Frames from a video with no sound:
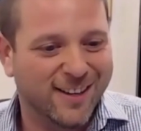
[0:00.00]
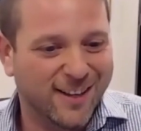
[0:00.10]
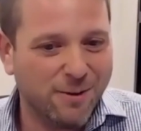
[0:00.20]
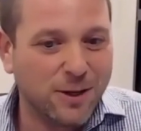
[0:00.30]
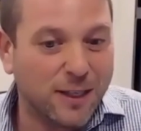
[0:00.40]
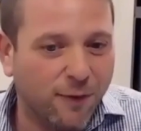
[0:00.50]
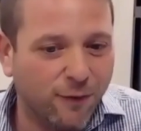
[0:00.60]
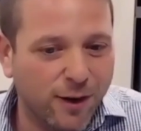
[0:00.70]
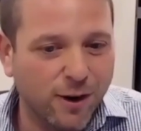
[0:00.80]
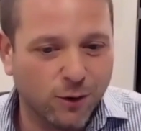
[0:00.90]
He wasn't the
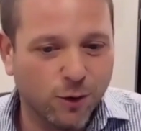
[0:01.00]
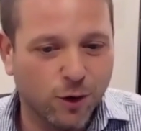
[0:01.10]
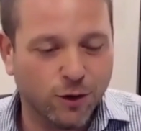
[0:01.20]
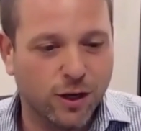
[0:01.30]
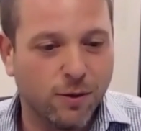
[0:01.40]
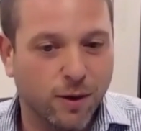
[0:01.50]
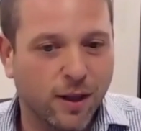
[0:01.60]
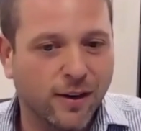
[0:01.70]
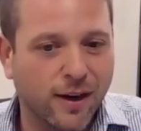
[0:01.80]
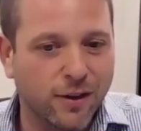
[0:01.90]
figure to continue with
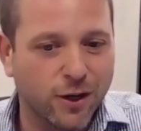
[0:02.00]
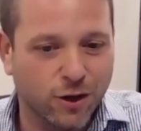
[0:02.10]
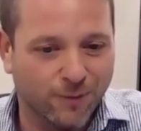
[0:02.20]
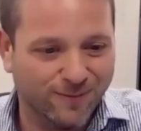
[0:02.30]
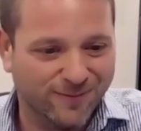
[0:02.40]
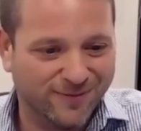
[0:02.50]
the tradition